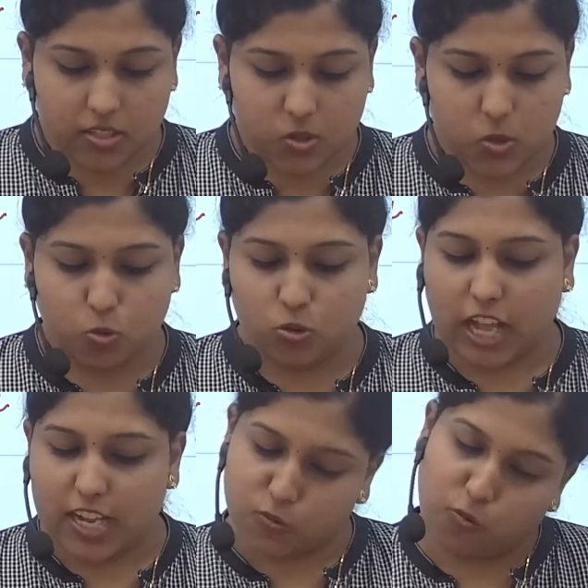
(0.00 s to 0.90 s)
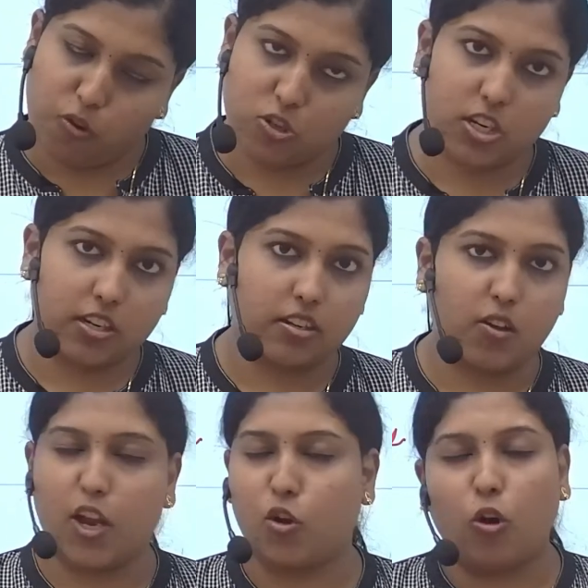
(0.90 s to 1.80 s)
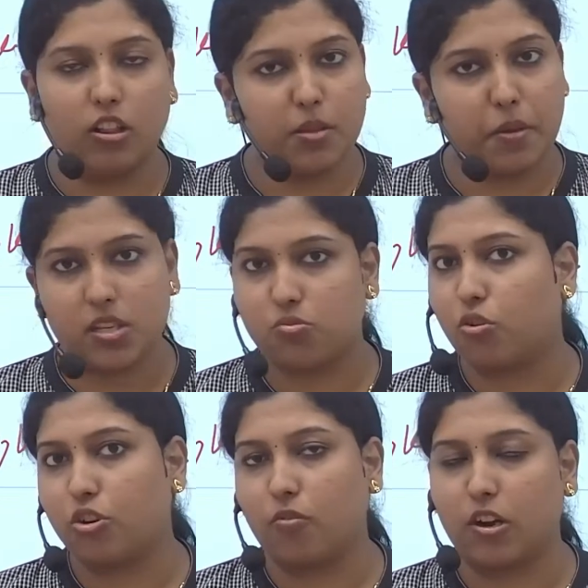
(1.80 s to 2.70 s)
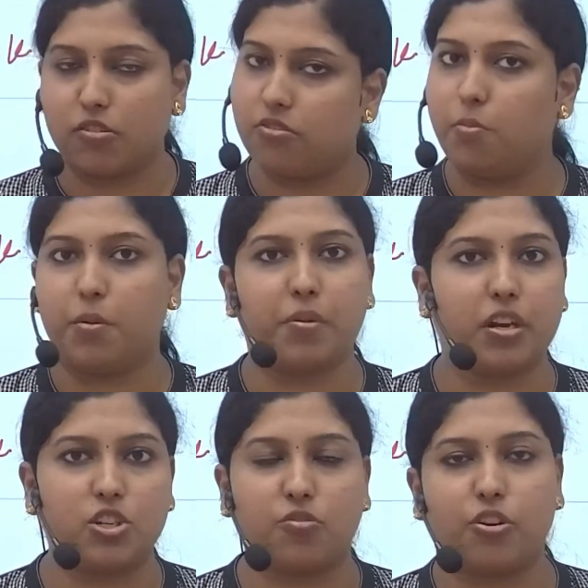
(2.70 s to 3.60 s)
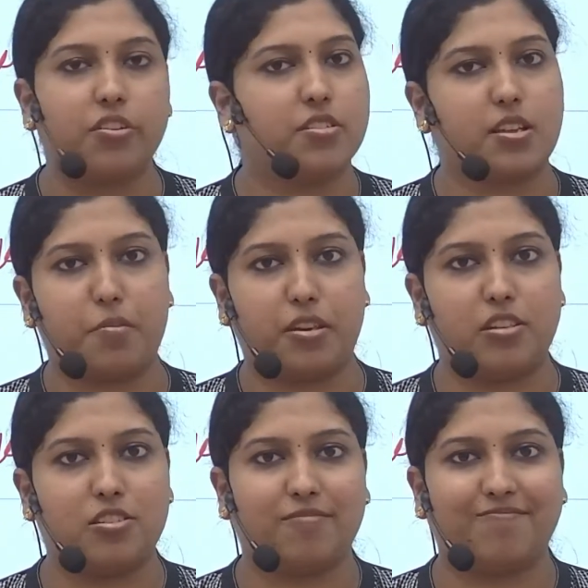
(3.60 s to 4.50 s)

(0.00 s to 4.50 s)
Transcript: So thanks for watching, and all the best for your wonderful preparation for your examination.